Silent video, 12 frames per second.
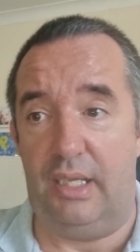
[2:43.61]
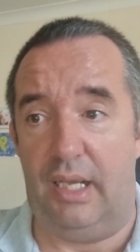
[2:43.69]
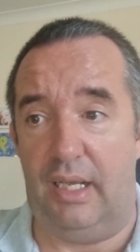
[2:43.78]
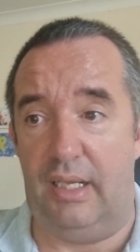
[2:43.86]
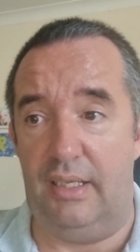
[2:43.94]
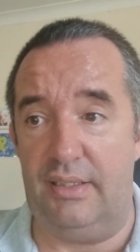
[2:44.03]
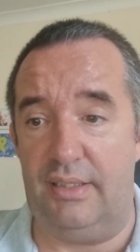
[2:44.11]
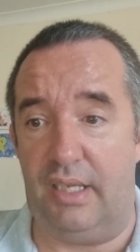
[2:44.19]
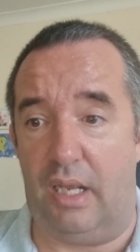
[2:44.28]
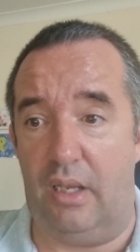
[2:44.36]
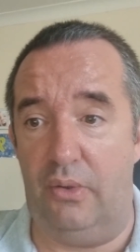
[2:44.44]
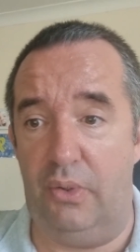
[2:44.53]
Uh,
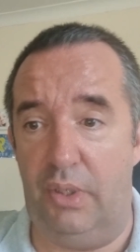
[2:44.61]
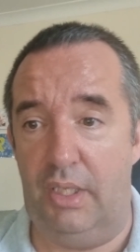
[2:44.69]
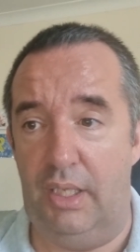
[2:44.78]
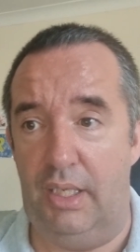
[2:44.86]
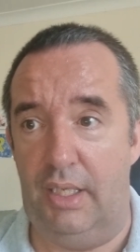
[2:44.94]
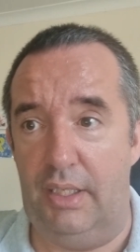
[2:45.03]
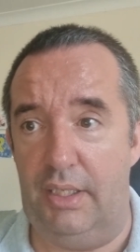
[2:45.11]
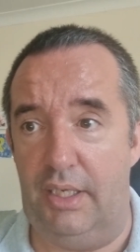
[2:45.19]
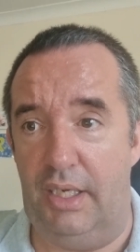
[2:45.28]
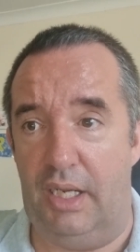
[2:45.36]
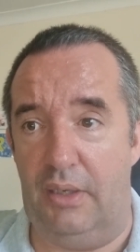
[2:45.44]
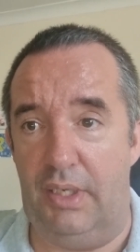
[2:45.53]
so,
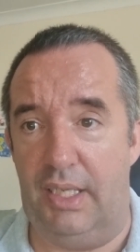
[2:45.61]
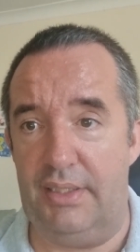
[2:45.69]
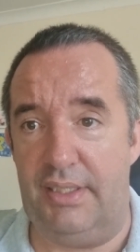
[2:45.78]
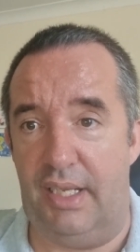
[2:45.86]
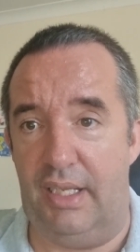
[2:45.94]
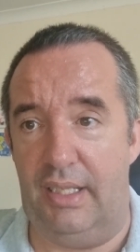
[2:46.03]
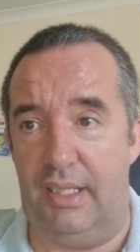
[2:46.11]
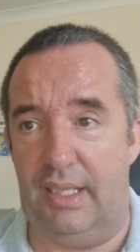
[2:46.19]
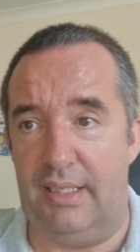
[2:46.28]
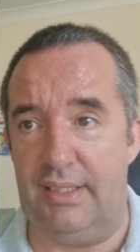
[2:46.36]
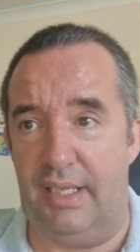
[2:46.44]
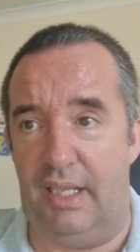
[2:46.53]
you know, that's a
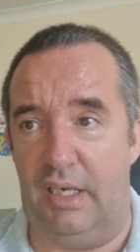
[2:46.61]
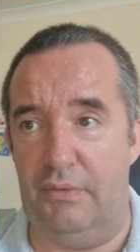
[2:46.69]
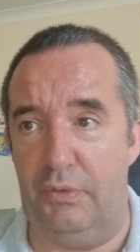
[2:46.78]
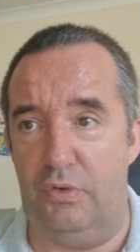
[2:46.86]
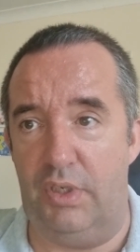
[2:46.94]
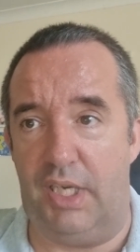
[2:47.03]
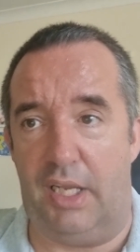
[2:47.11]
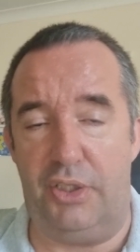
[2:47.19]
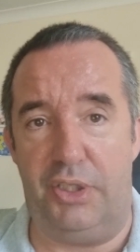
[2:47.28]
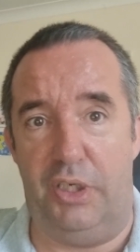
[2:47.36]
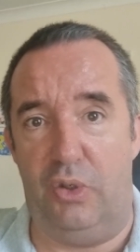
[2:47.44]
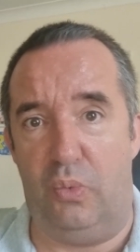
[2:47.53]
that's a hell of a
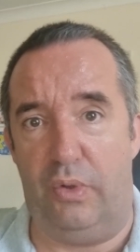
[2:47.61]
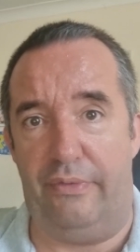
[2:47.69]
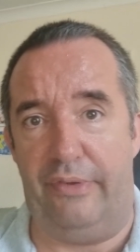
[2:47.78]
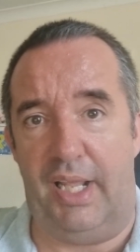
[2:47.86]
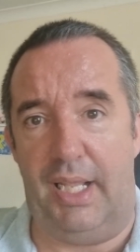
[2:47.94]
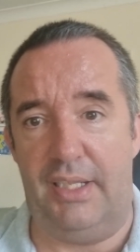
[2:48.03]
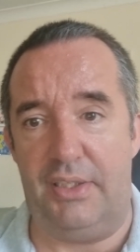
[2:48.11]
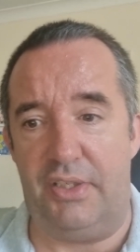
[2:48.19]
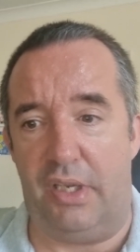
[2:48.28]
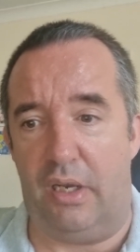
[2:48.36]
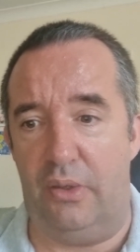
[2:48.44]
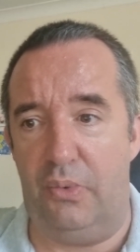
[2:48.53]
reduction in all affairs.
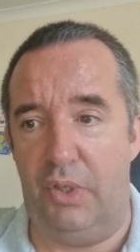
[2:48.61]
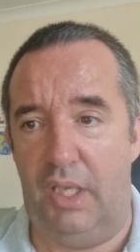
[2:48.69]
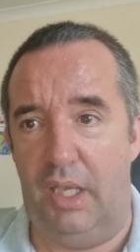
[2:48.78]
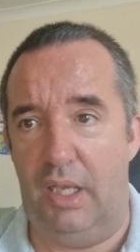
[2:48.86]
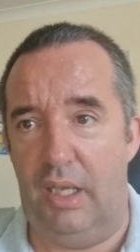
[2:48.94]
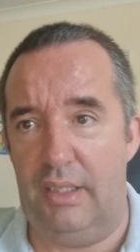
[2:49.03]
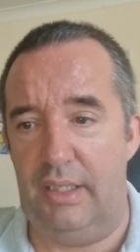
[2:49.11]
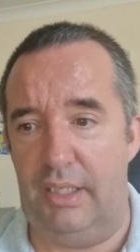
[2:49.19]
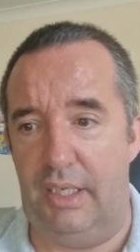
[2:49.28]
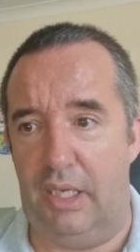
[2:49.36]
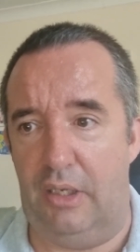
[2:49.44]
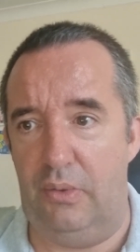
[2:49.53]
So,
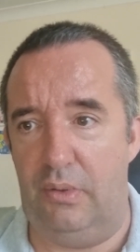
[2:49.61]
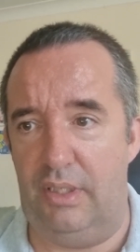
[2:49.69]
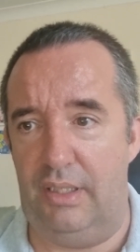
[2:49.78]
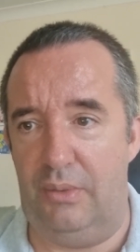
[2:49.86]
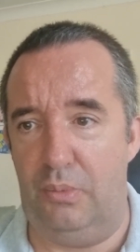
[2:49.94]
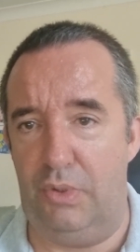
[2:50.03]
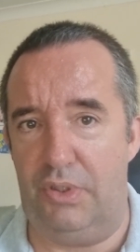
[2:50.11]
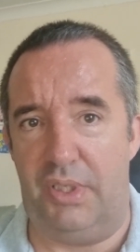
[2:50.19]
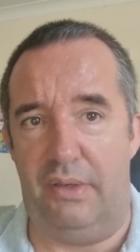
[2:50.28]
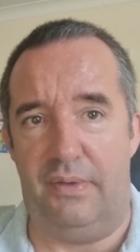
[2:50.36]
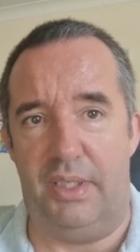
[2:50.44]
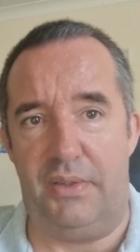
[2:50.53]
you know, we'll
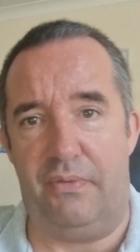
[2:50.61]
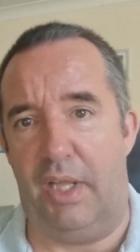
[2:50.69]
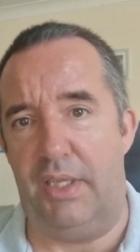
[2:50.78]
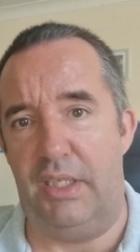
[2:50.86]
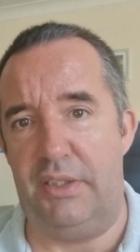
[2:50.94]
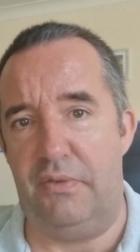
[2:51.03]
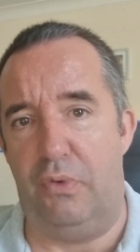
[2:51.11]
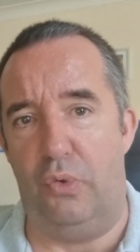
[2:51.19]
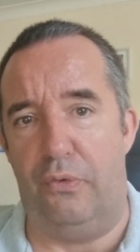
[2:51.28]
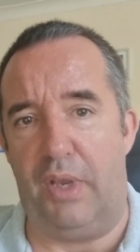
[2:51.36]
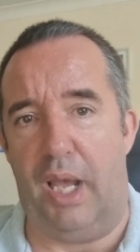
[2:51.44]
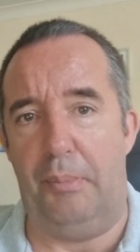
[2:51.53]
see if this funding's
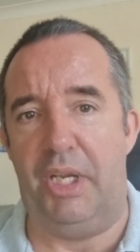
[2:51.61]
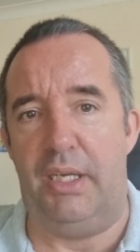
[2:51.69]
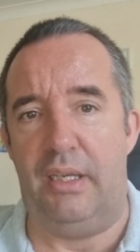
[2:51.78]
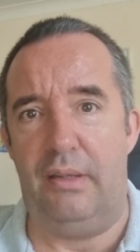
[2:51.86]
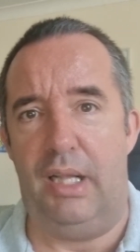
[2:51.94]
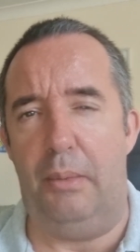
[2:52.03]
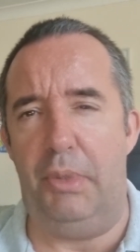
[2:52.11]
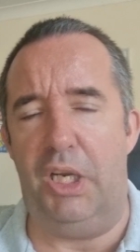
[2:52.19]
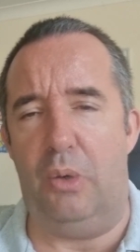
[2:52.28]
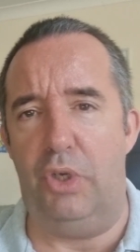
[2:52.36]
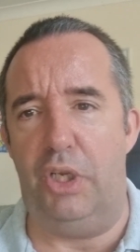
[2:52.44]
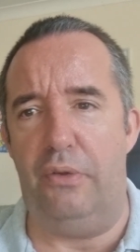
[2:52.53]
forthcoming. Let me
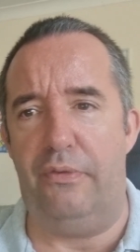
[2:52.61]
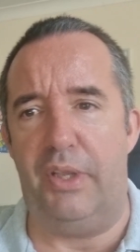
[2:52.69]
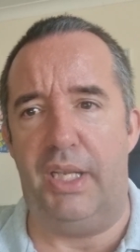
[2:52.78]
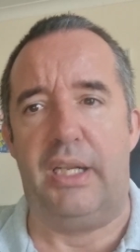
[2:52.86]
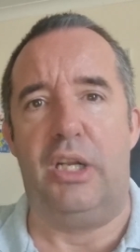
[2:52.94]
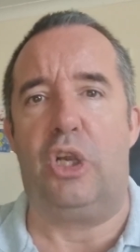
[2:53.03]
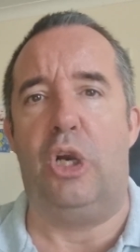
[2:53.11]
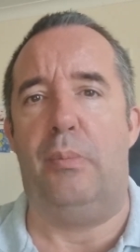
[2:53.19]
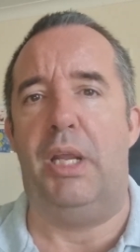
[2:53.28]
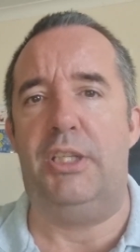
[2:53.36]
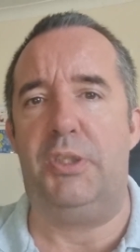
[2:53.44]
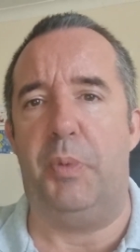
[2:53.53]
know what you think in the
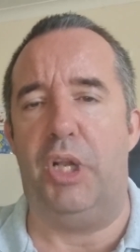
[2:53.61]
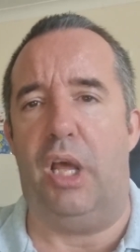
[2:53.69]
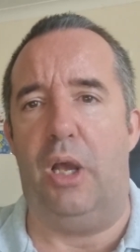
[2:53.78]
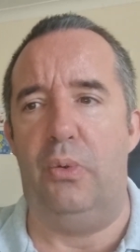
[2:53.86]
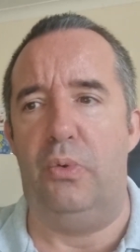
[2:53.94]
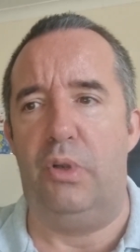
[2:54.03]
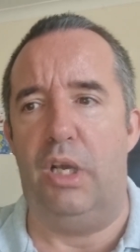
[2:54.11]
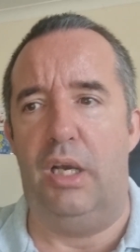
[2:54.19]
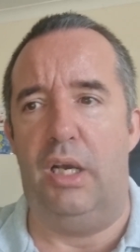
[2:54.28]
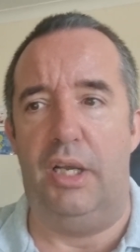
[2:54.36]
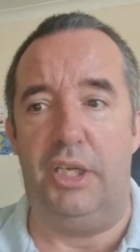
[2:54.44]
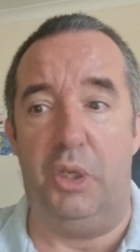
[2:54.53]
comments below.
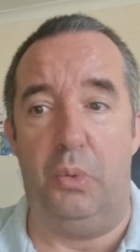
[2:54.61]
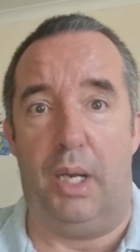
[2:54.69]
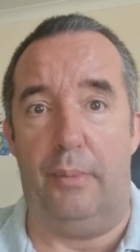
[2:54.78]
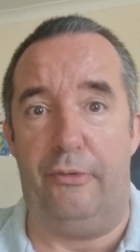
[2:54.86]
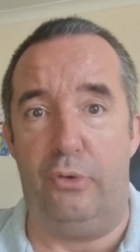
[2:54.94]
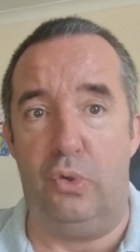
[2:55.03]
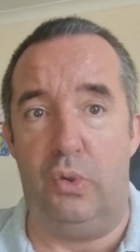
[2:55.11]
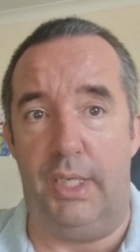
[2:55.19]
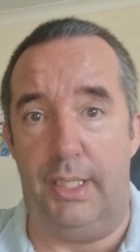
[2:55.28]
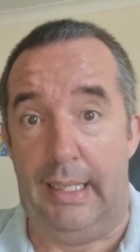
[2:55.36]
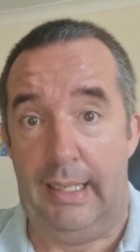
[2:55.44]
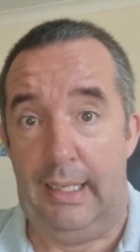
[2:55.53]
Uh, are you up for it?